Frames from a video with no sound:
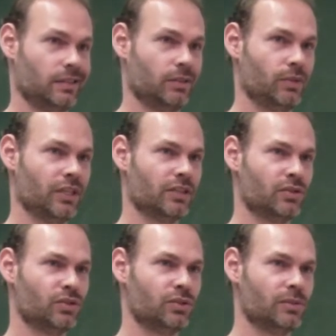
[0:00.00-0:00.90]
it really
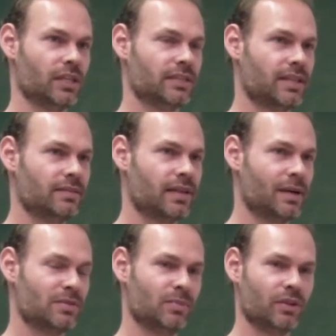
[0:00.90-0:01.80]
consumed like 10
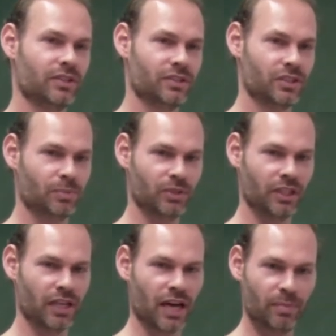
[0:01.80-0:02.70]
times more than just putting
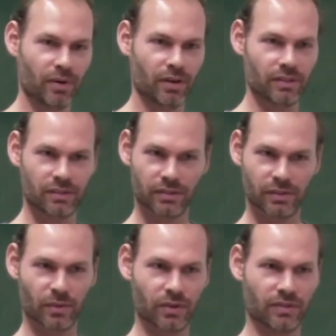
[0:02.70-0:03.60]
an iPod, a
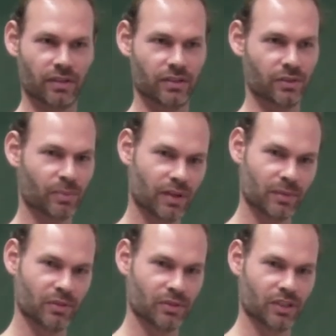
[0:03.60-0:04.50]
small thing, to play
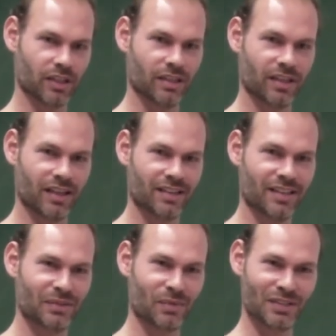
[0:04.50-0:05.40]
music. And
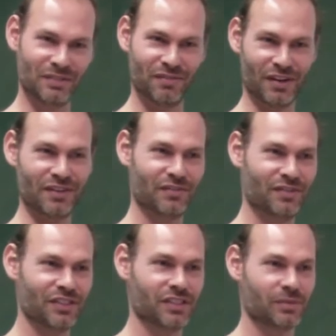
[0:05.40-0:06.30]
that wasn't very
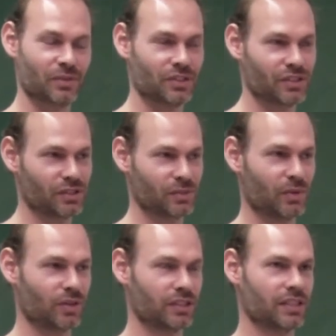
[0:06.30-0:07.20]
efficient, but just a
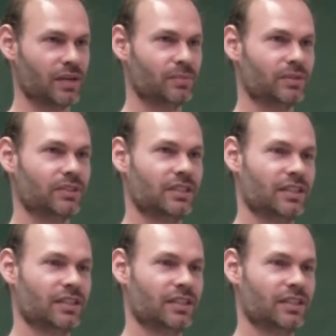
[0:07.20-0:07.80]
small example.